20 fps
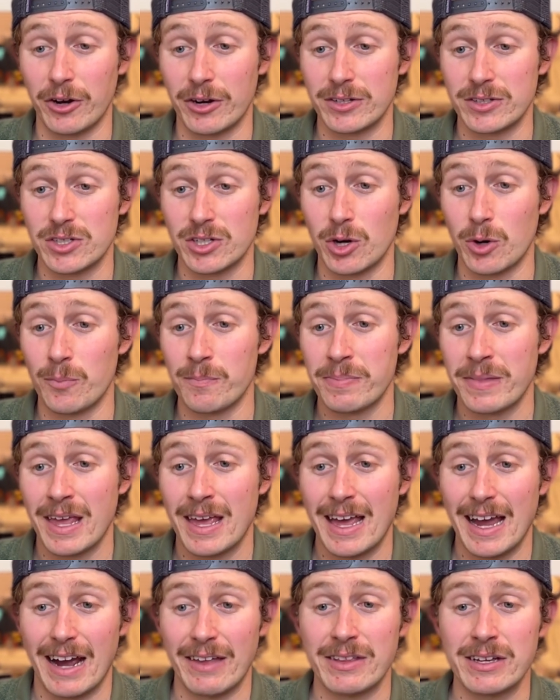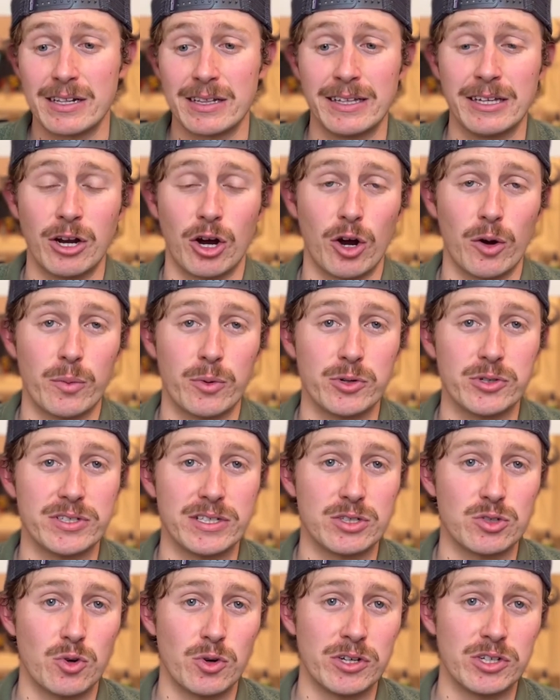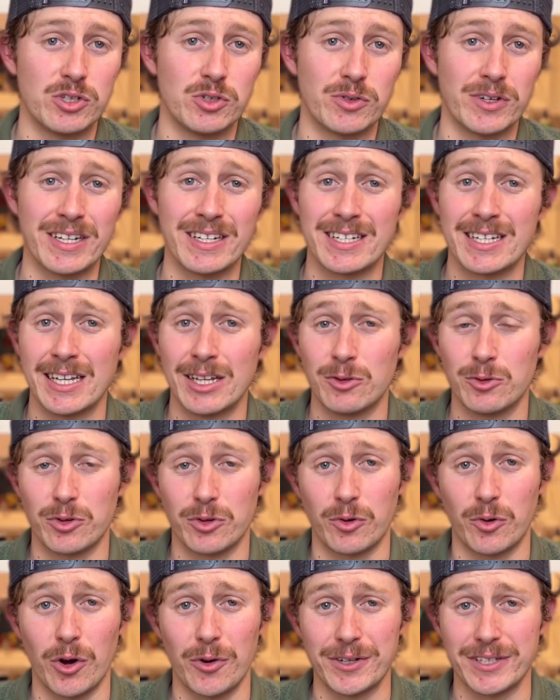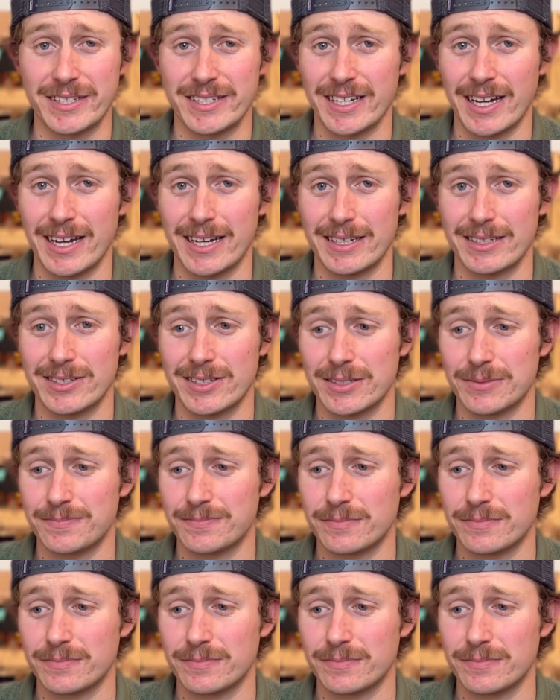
And so I think Clean Harbors is going to continue to grow in size.